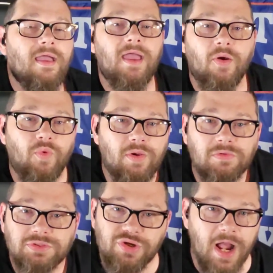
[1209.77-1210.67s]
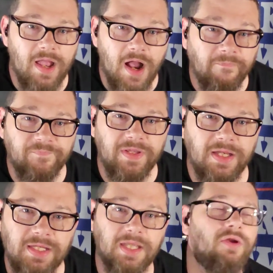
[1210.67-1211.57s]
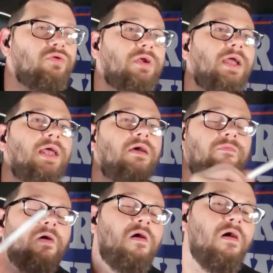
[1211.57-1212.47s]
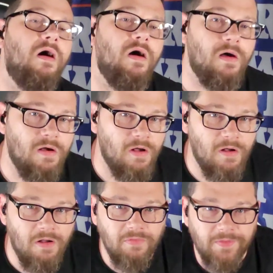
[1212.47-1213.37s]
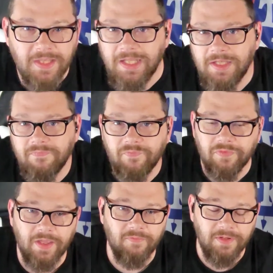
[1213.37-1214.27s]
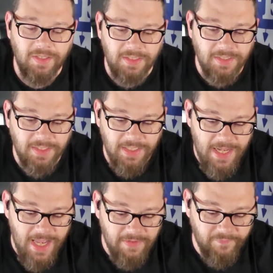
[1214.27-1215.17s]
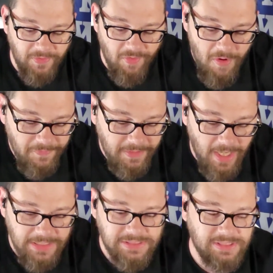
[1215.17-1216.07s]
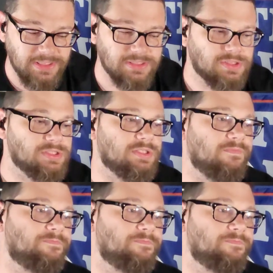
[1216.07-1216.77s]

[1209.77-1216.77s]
And we will triumphant and get rid of all the evil that we need to get out of here, all the nonsense.